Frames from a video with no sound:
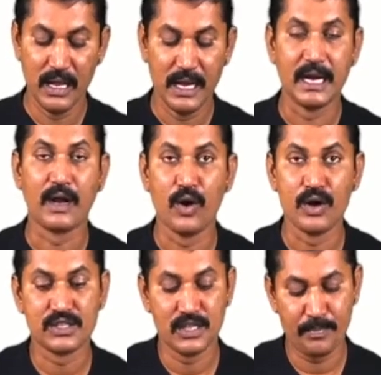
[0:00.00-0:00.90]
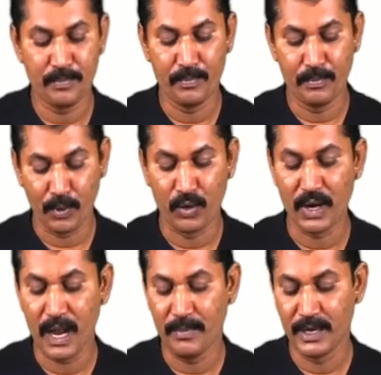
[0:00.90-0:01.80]
It loads the
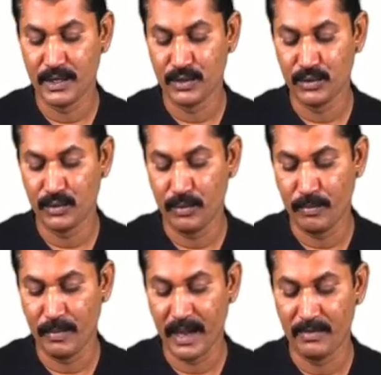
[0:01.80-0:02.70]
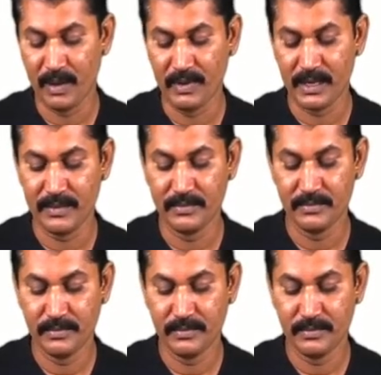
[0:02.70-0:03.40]
program into main memory.